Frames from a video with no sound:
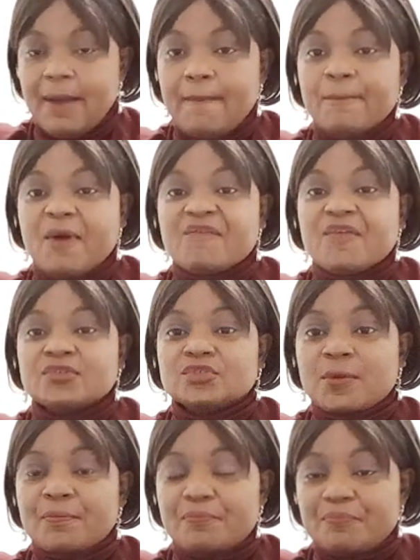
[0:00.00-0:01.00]
But for
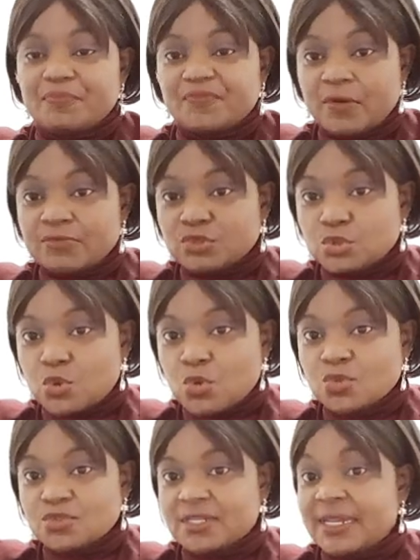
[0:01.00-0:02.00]
some from
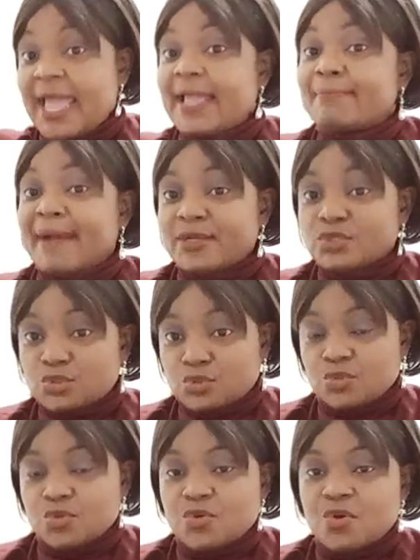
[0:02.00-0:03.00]
schools like my
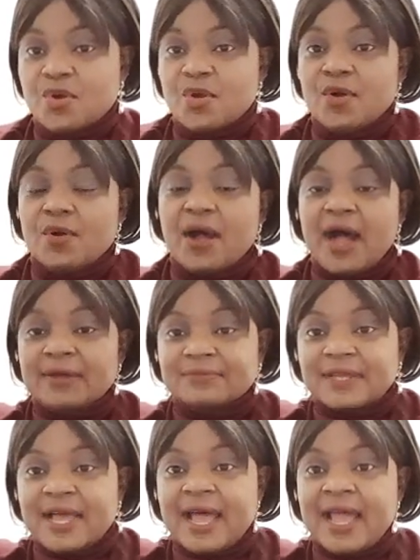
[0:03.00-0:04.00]
school,
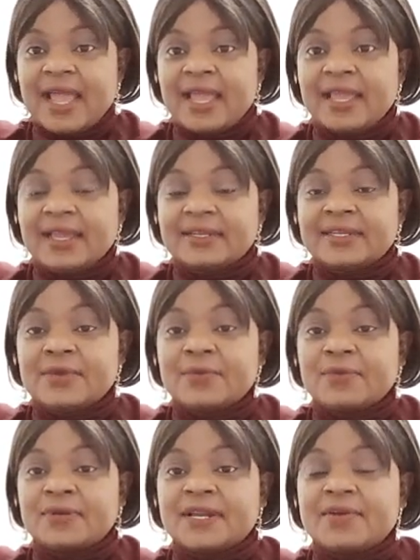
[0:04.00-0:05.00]

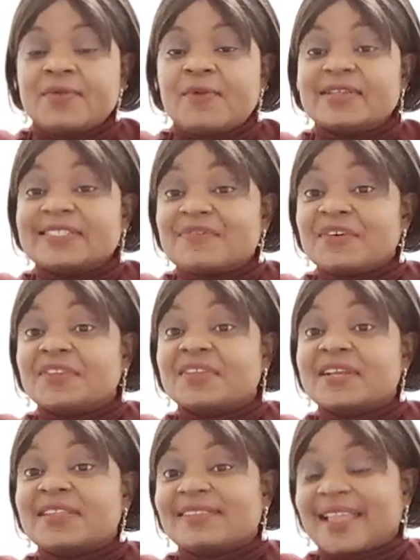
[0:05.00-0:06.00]
they requested for
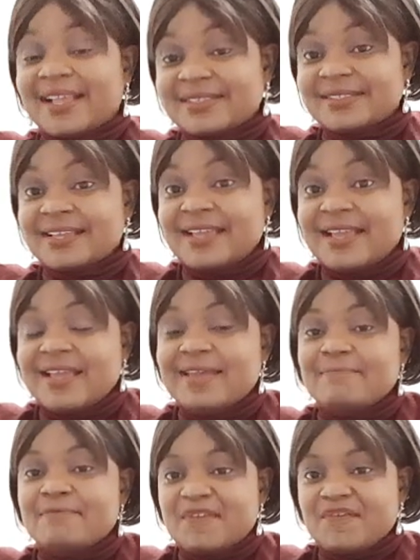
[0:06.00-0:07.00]
three things
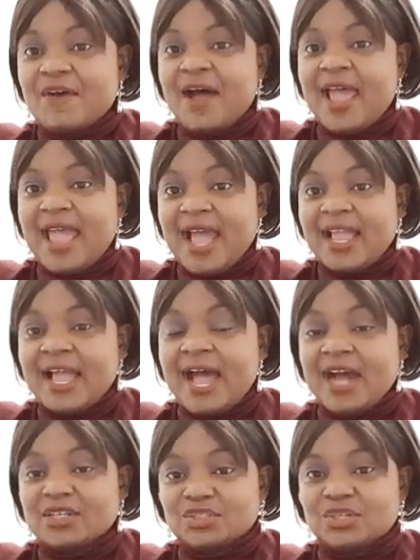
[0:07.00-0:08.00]
before I can
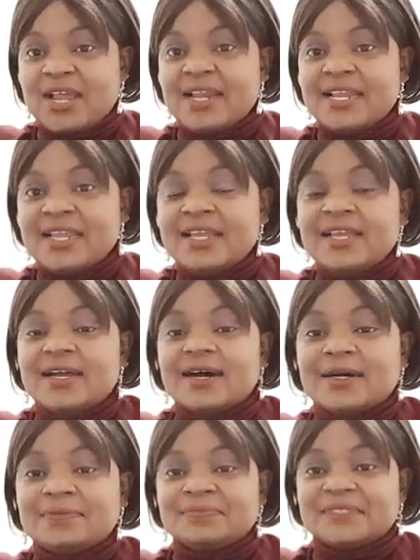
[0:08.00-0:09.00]
actually
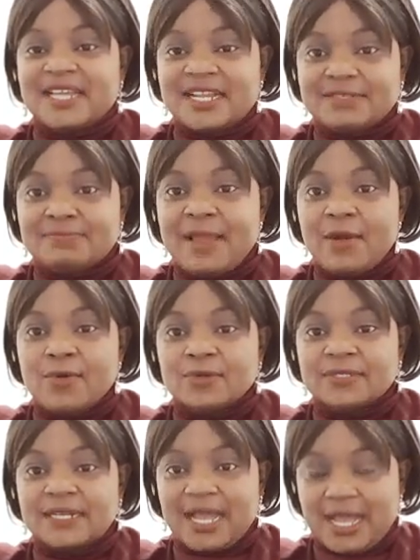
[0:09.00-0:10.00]
get my
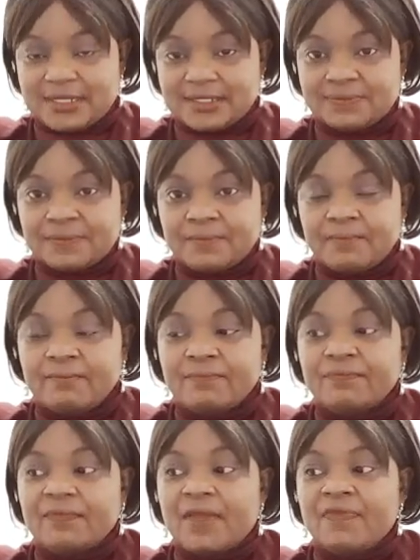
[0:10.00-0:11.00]
own CAS.
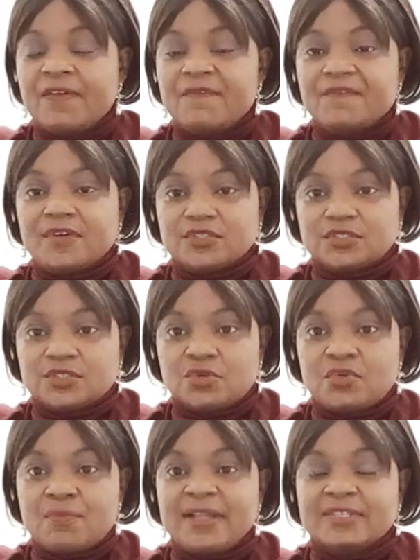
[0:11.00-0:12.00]
The first
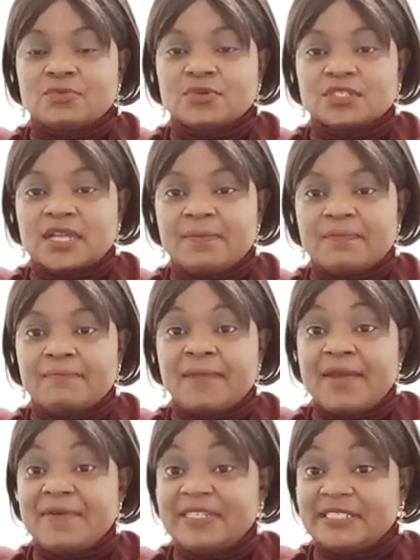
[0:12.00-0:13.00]
document was
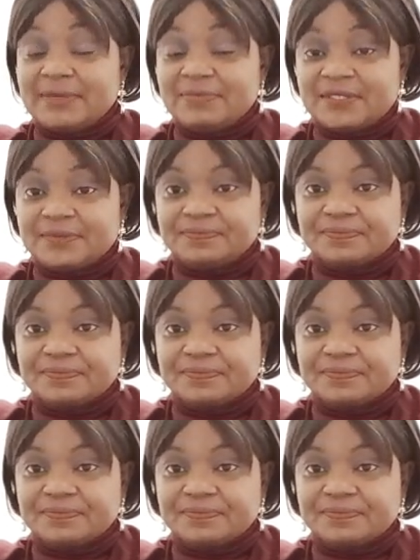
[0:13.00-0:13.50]
my receipt